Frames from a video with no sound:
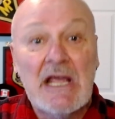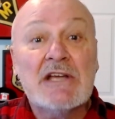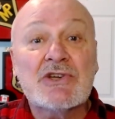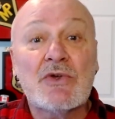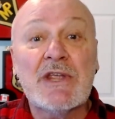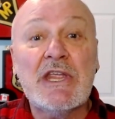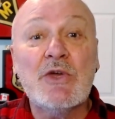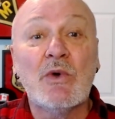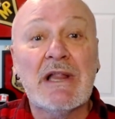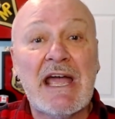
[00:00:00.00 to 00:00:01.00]
so that you
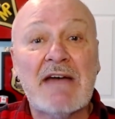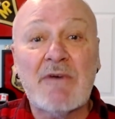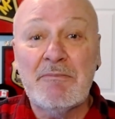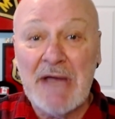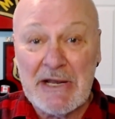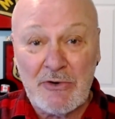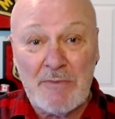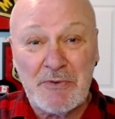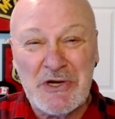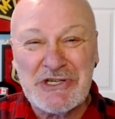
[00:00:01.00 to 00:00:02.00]
will have a better
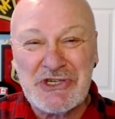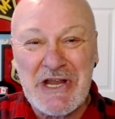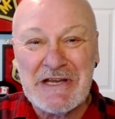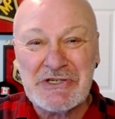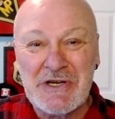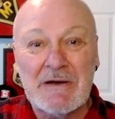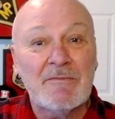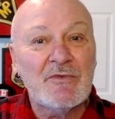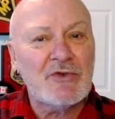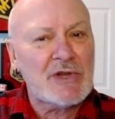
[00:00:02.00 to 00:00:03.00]
appreciation
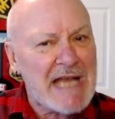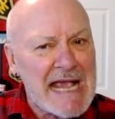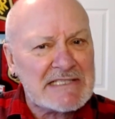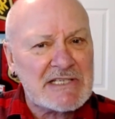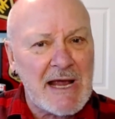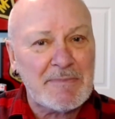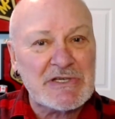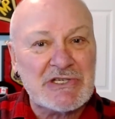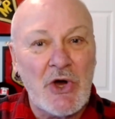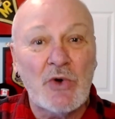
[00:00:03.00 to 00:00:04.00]
for the next
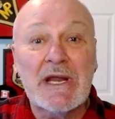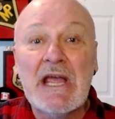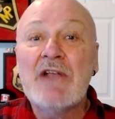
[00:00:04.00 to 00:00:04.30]
episode